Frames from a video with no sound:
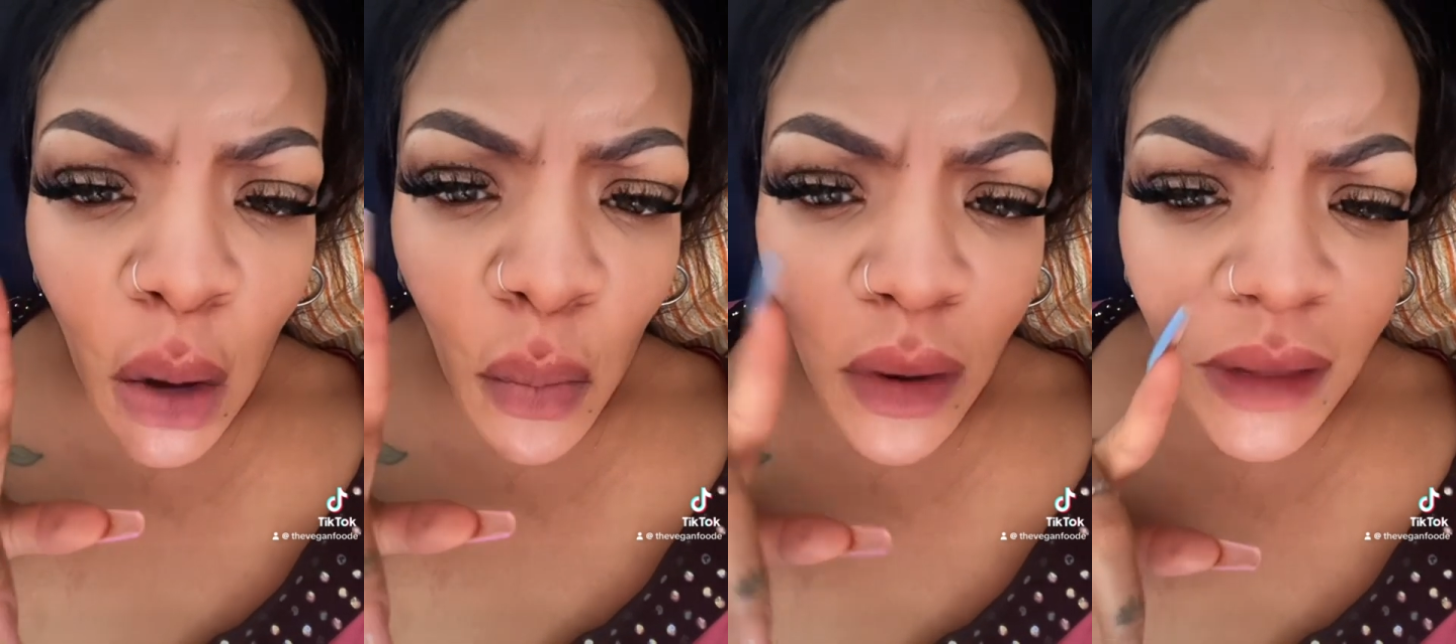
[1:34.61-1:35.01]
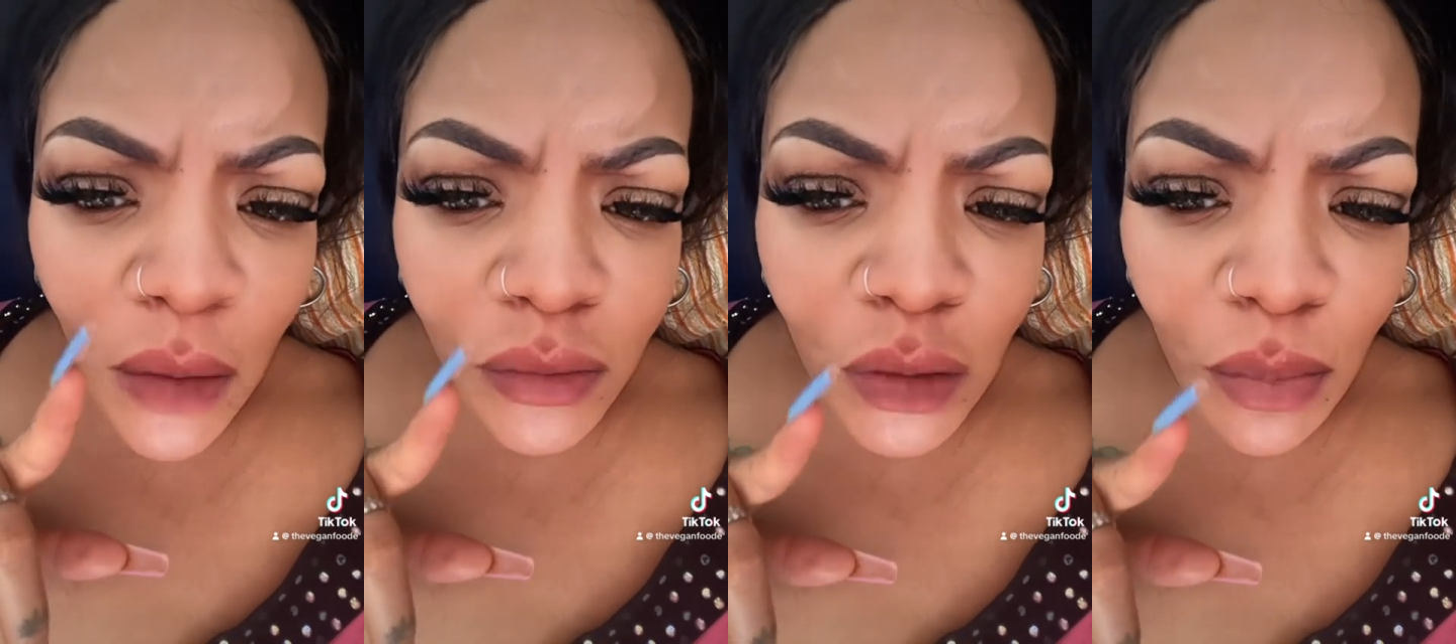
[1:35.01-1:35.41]
when they
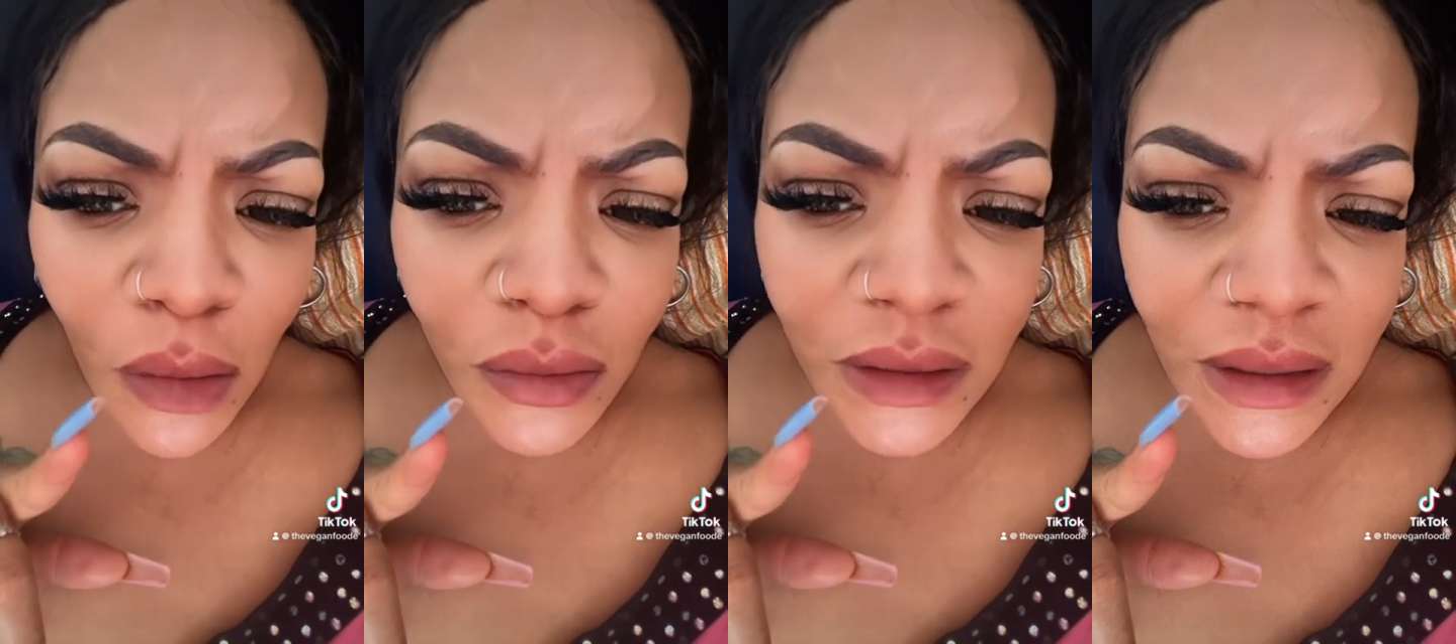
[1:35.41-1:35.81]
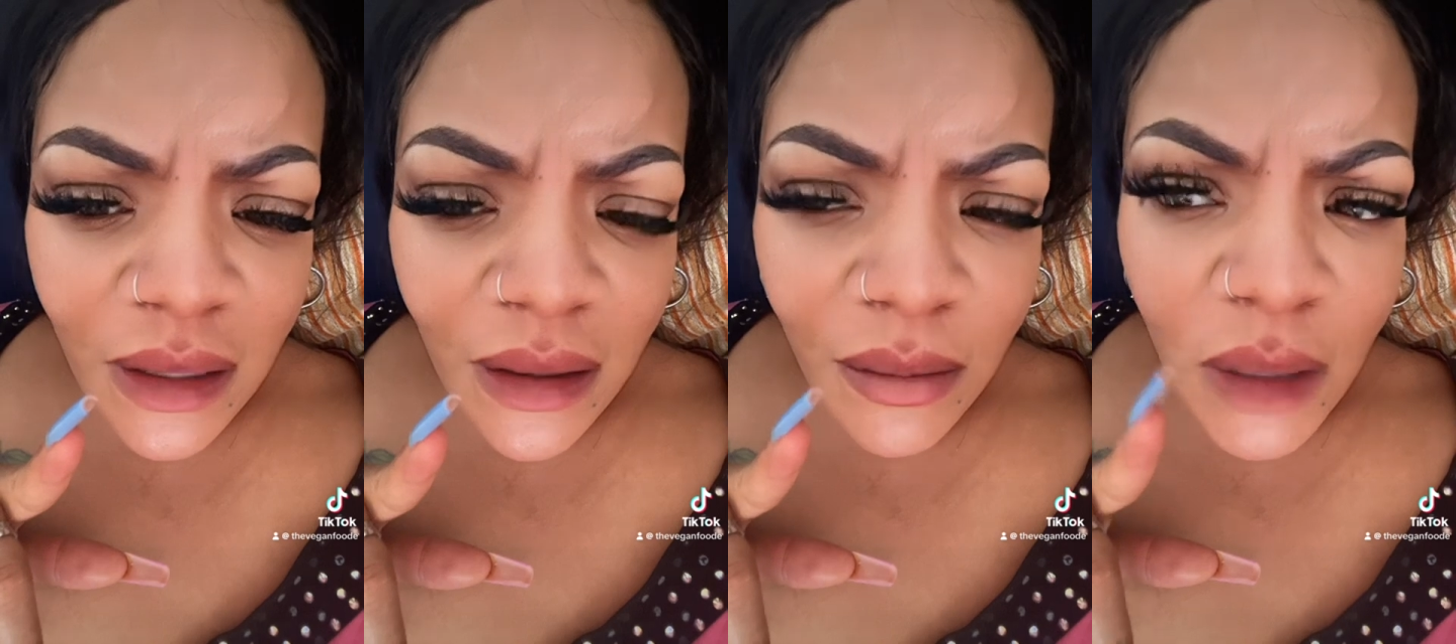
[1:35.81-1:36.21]
were supposed to
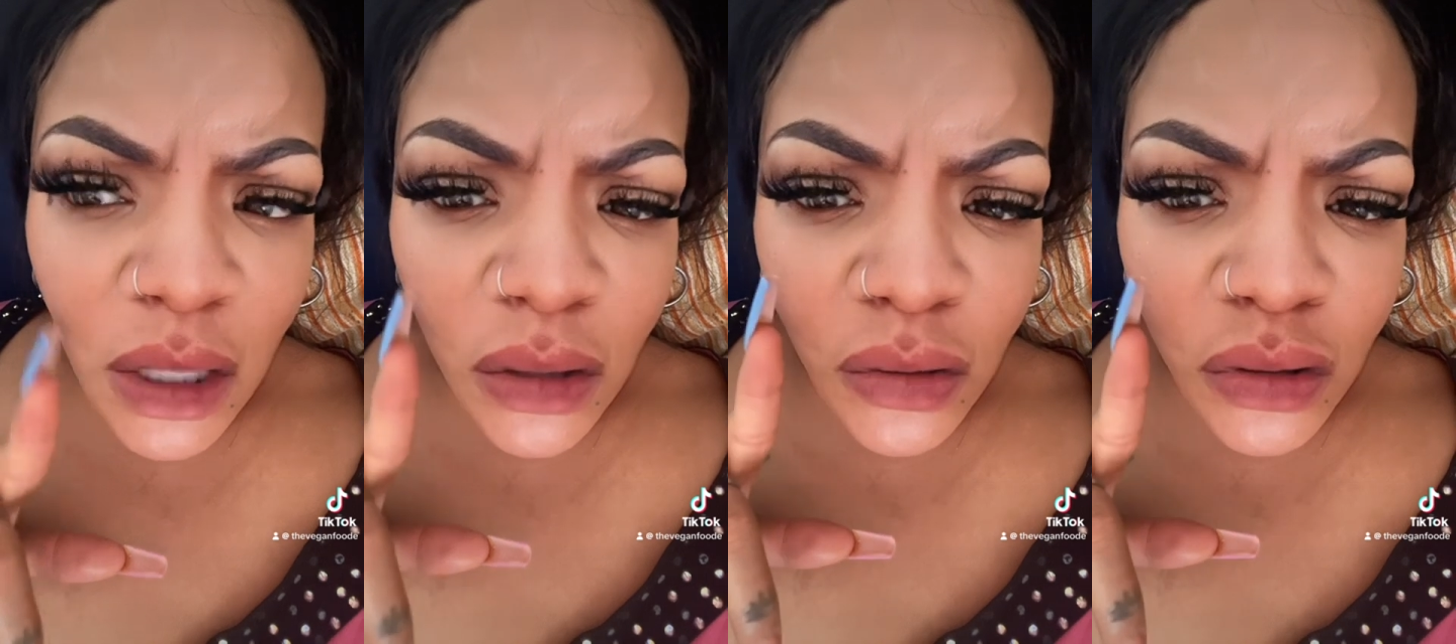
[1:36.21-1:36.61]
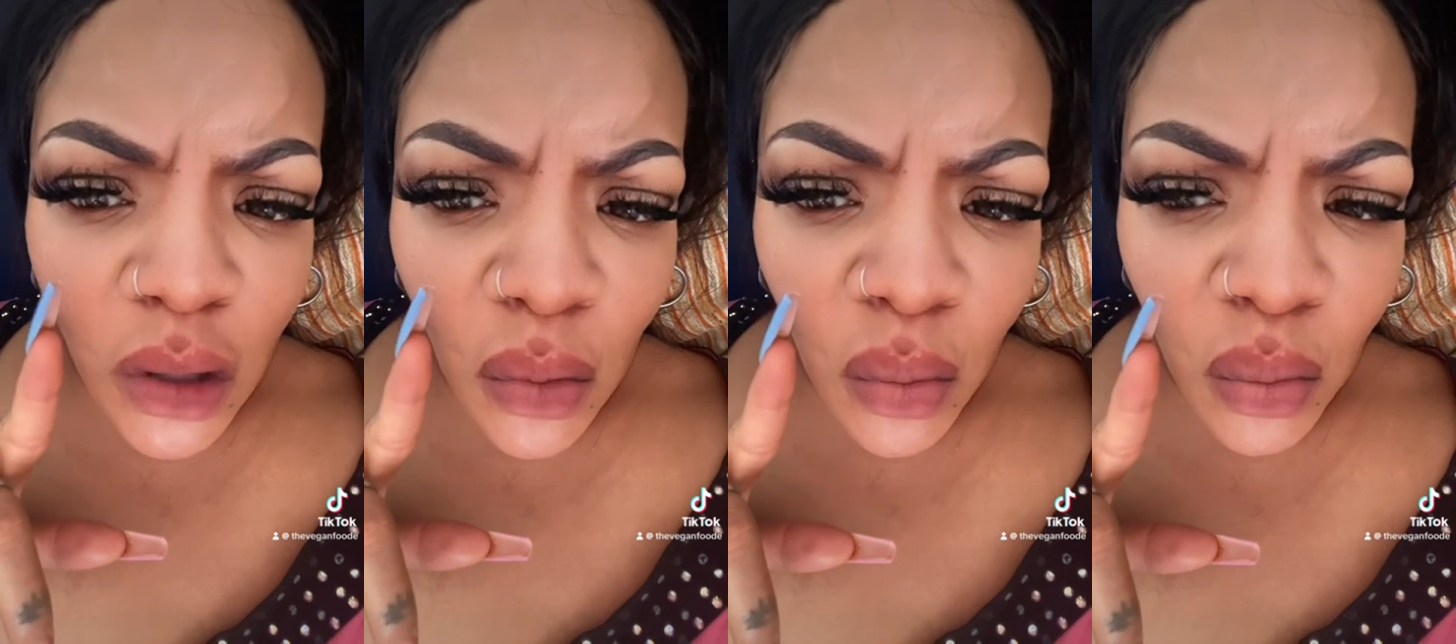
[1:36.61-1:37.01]
come. So